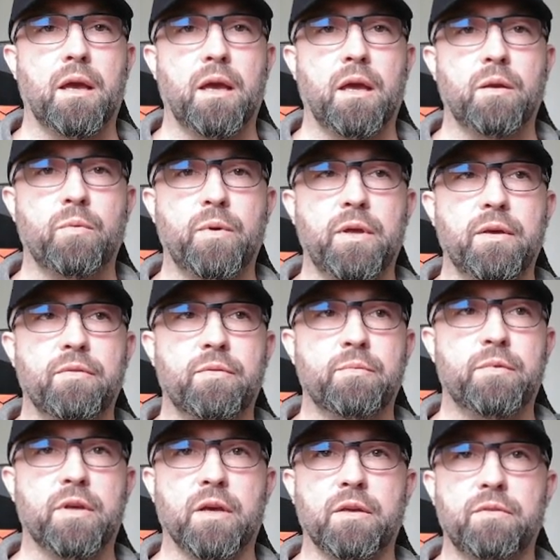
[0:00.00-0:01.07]
And we have some
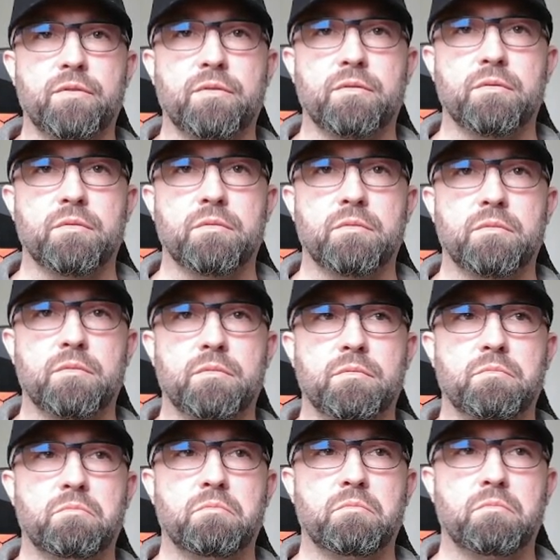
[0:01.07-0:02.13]
tests
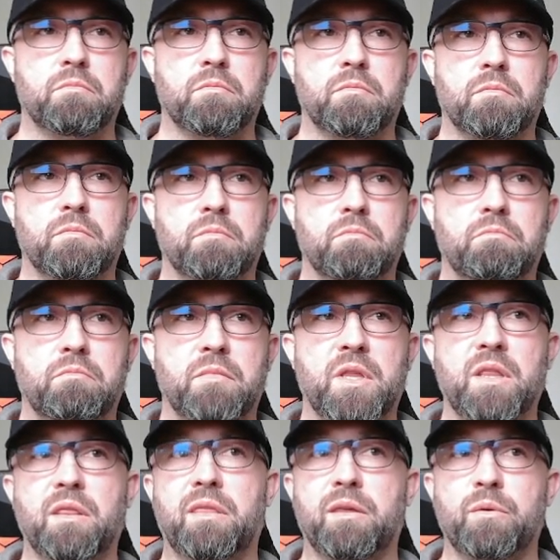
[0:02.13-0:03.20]
that
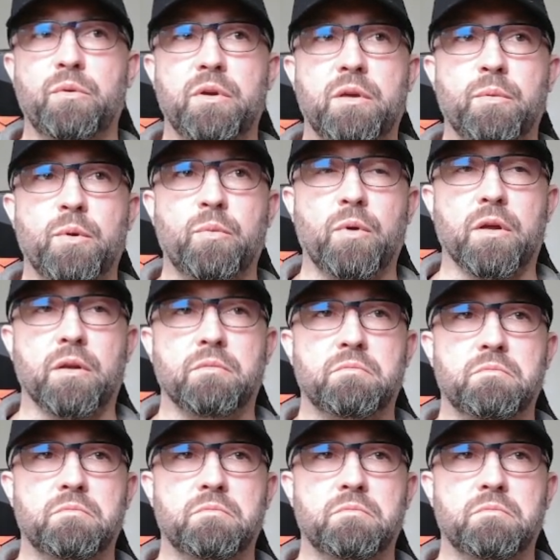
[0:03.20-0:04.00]
in theory can be run.